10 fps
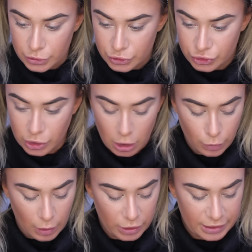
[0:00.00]
So
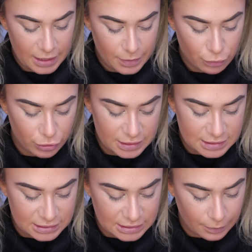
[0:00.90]
I want to keep it pretty
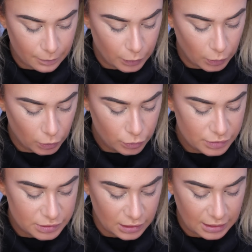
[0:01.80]
simple.
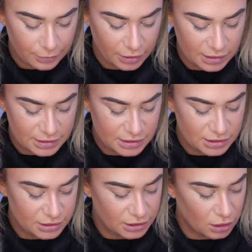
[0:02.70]
So I'm going to
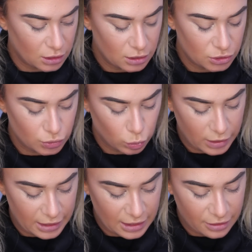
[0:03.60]
start
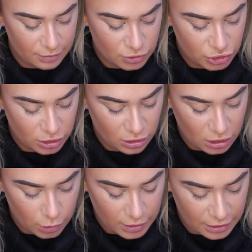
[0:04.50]
with, I'm just going to
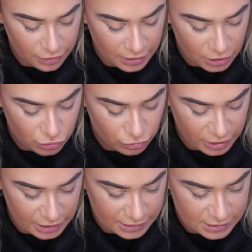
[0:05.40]
go in the
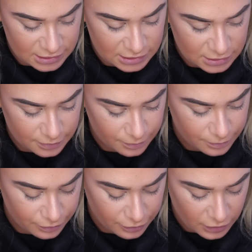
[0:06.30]
crease
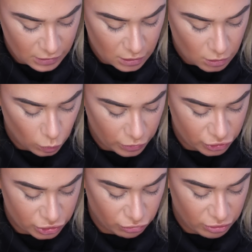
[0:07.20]
with
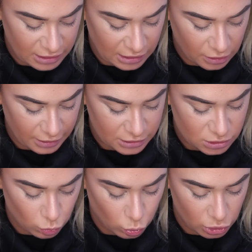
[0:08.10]
just a really
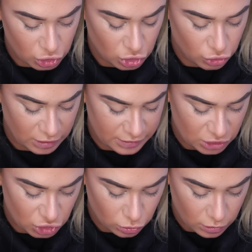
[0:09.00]
light wash
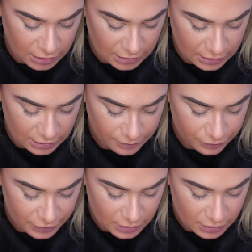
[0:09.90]
transitional colour.